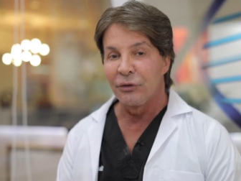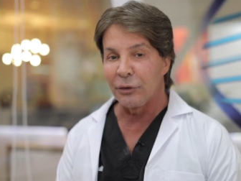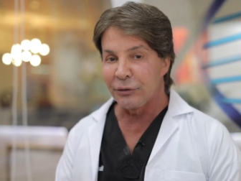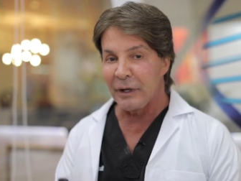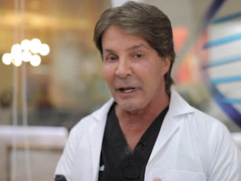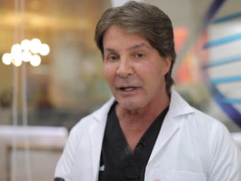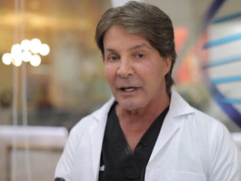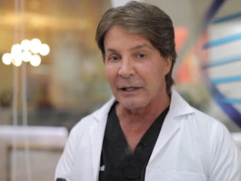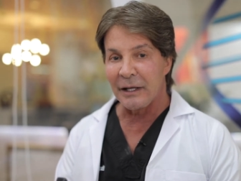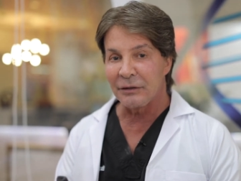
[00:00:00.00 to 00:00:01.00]
So today
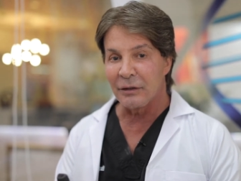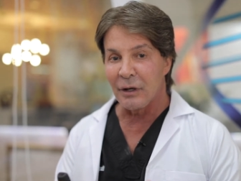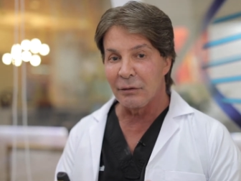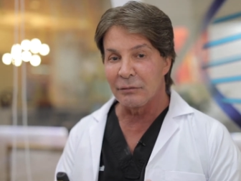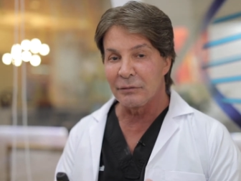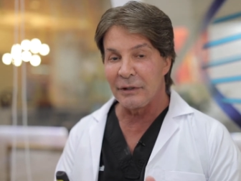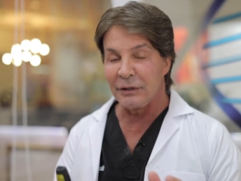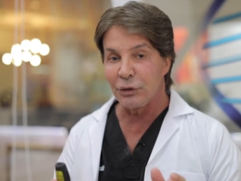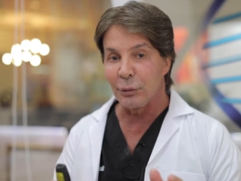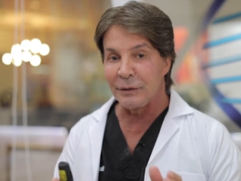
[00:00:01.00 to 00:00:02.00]
I'd like to go
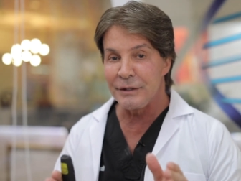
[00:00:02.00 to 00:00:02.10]
into a